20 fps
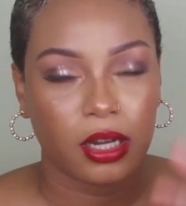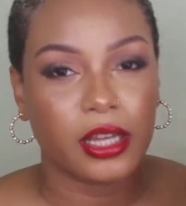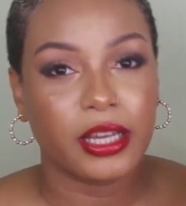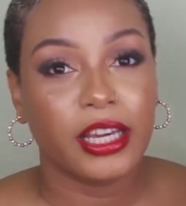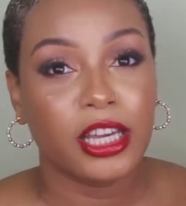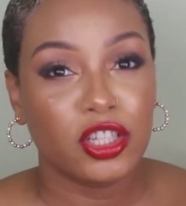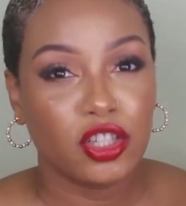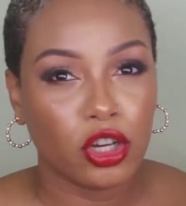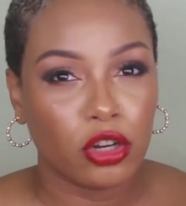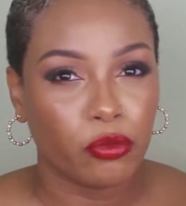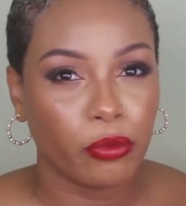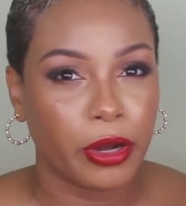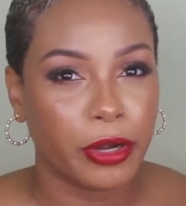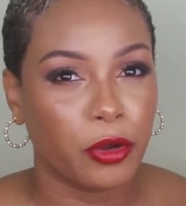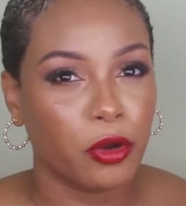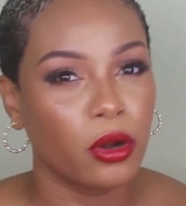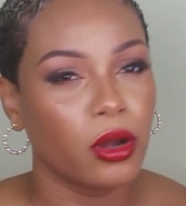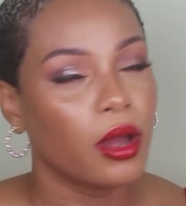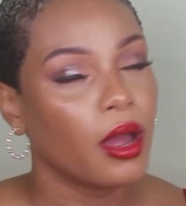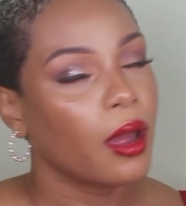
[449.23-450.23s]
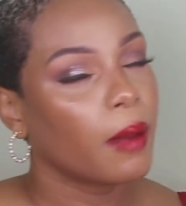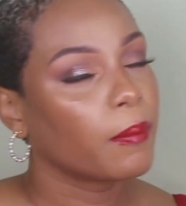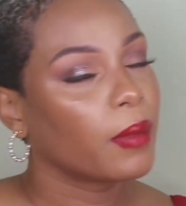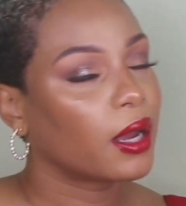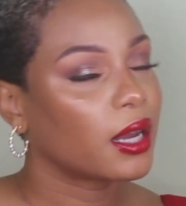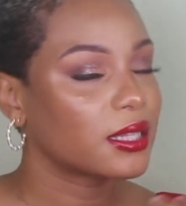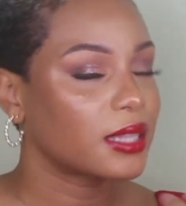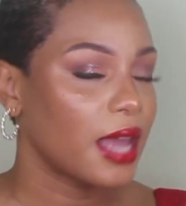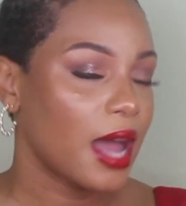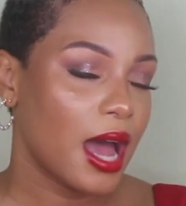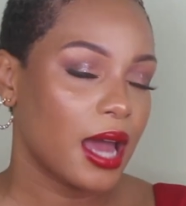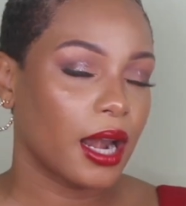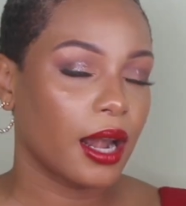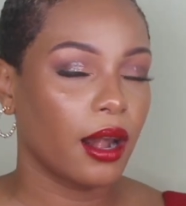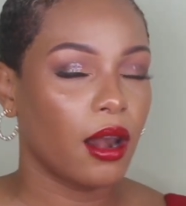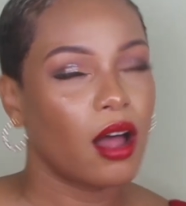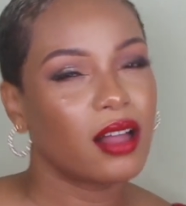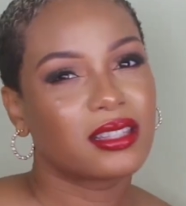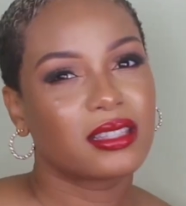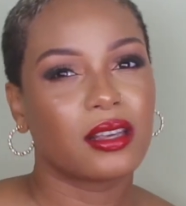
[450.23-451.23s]
kitchen reno, because they had
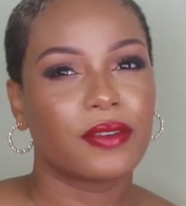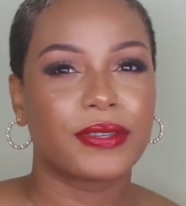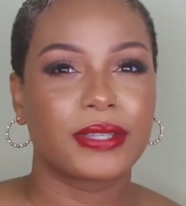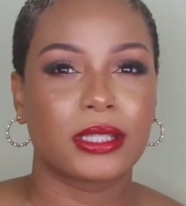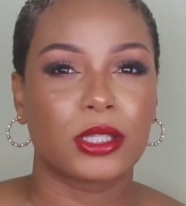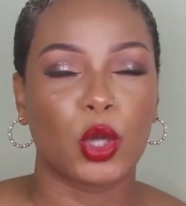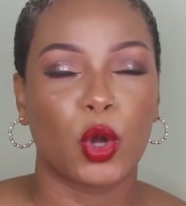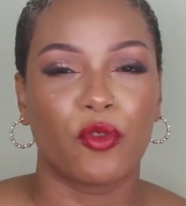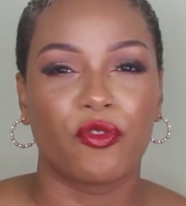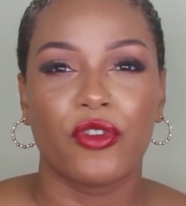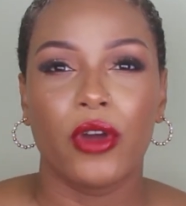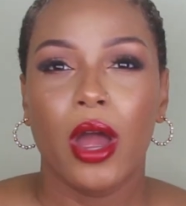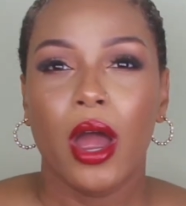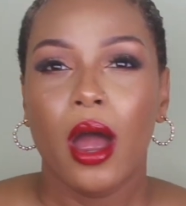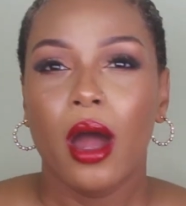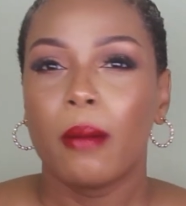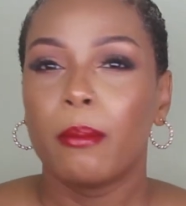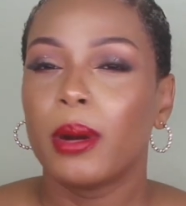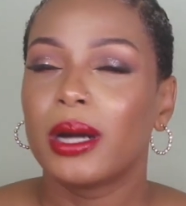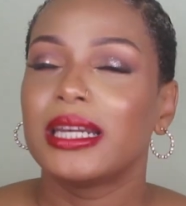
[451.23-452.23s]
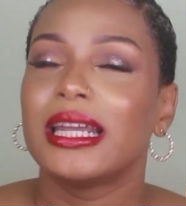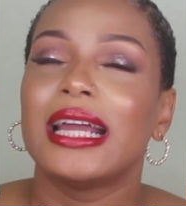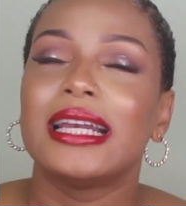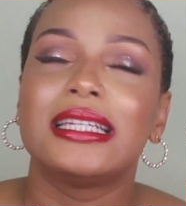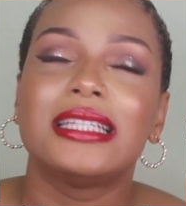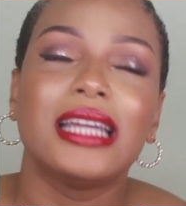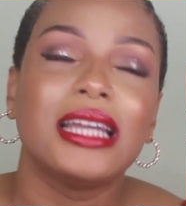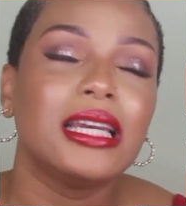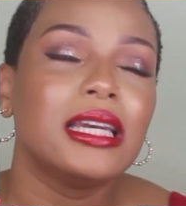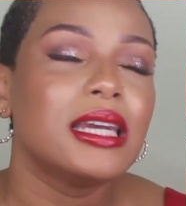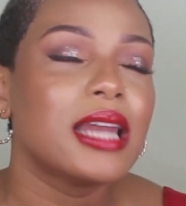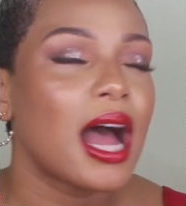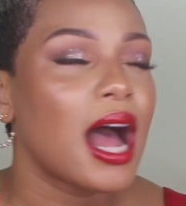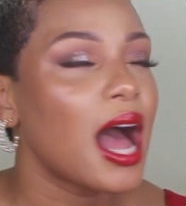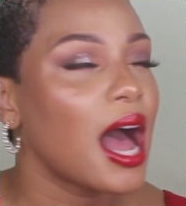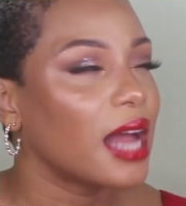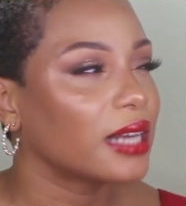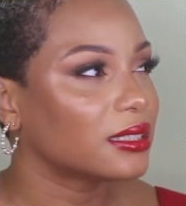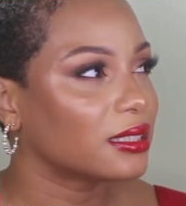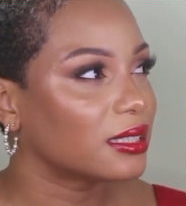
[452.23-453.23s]
lots of stuff, but they did
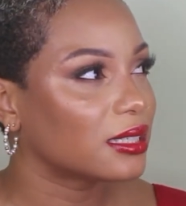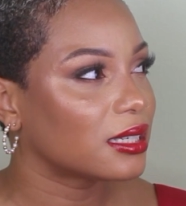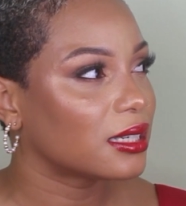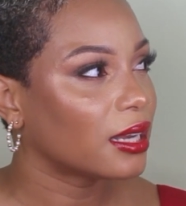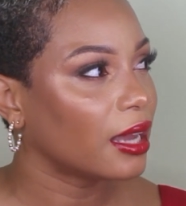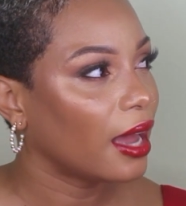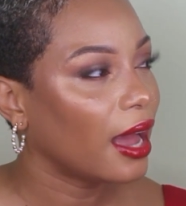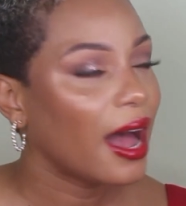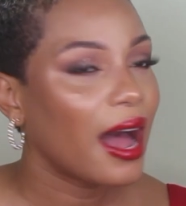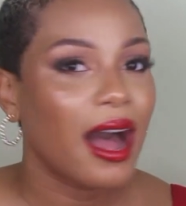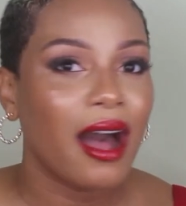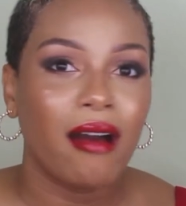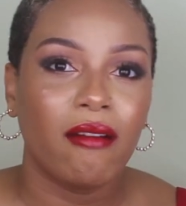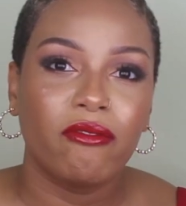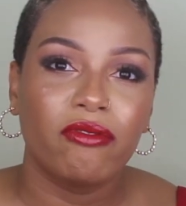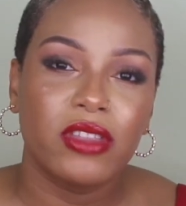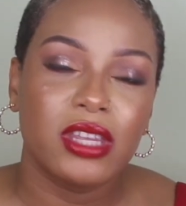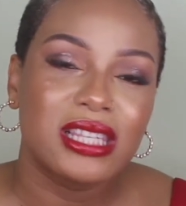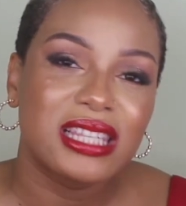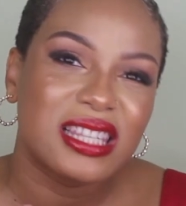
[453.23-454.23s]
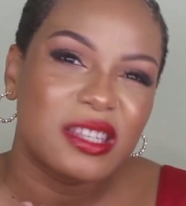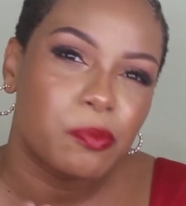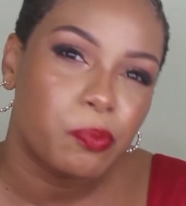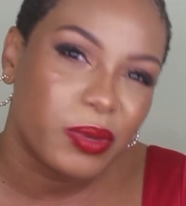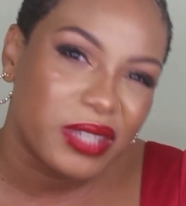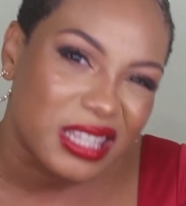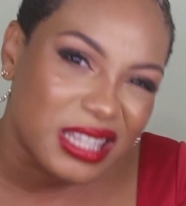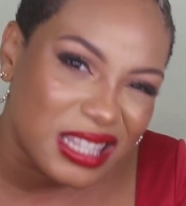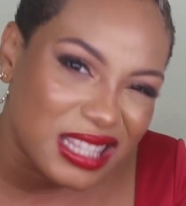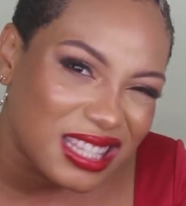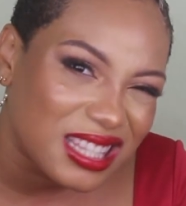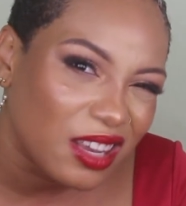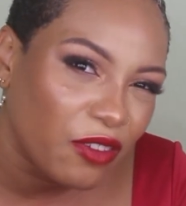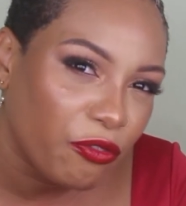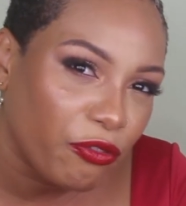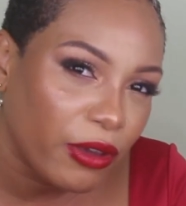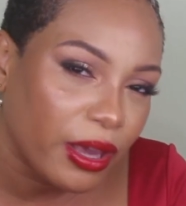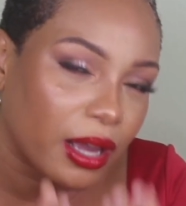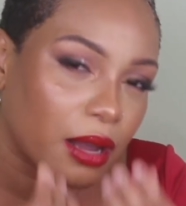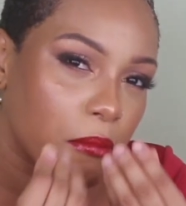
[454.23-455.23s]
not have the
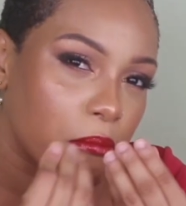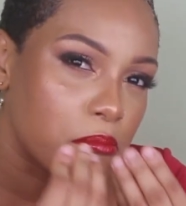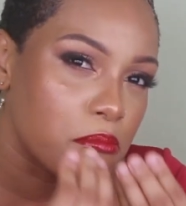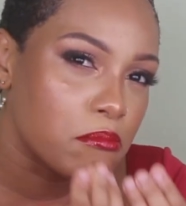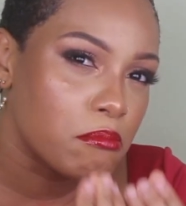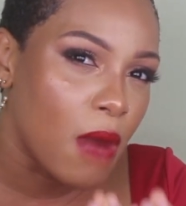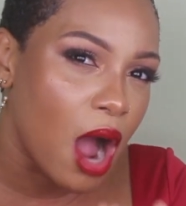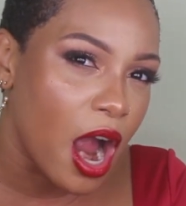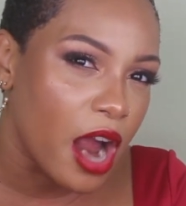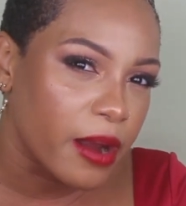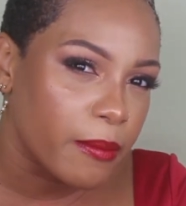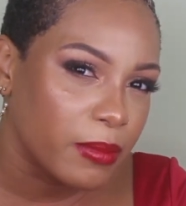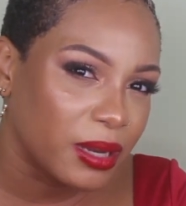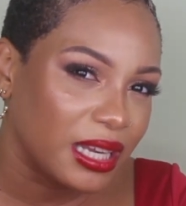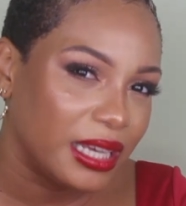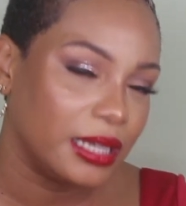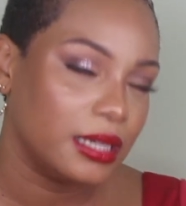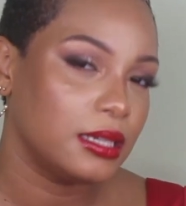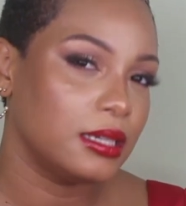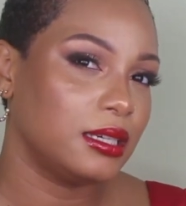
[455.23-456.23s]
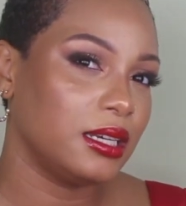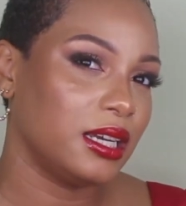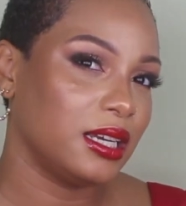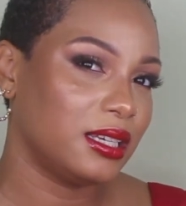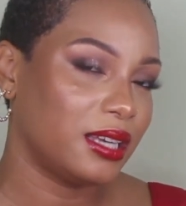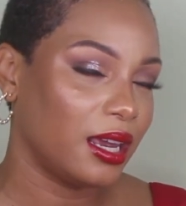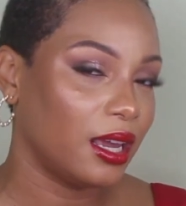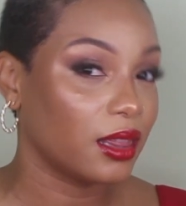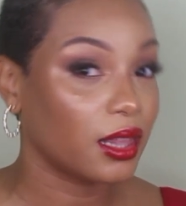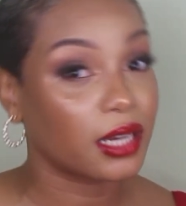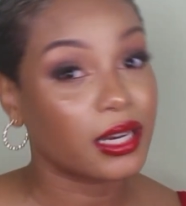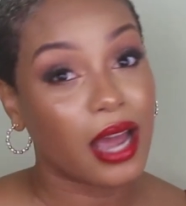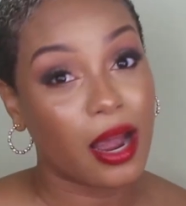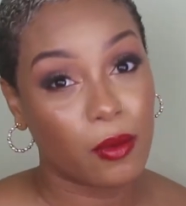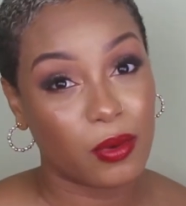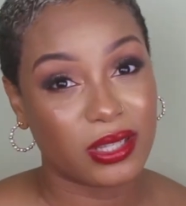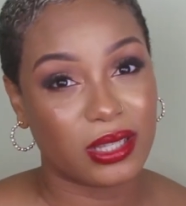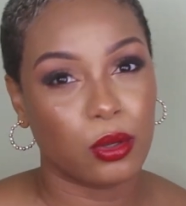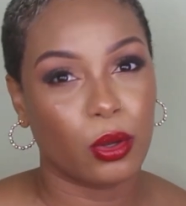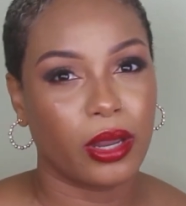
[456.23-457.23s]
specific marbling detail that I
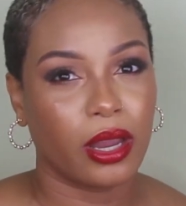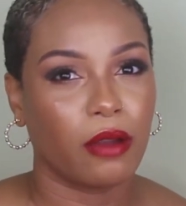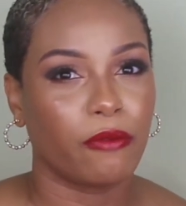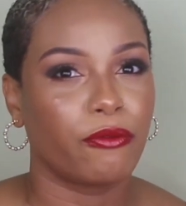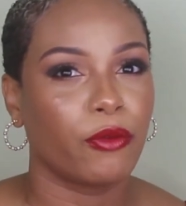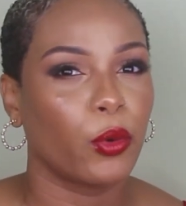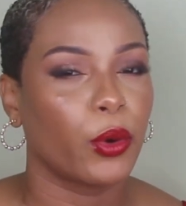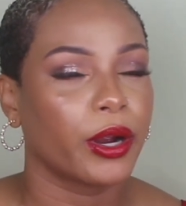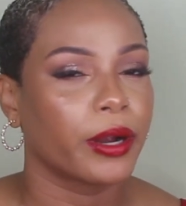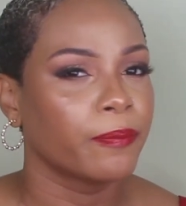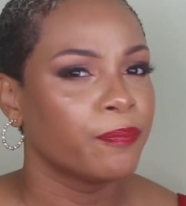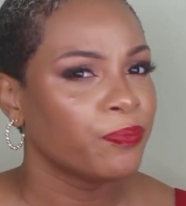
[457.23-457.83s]
was looking for.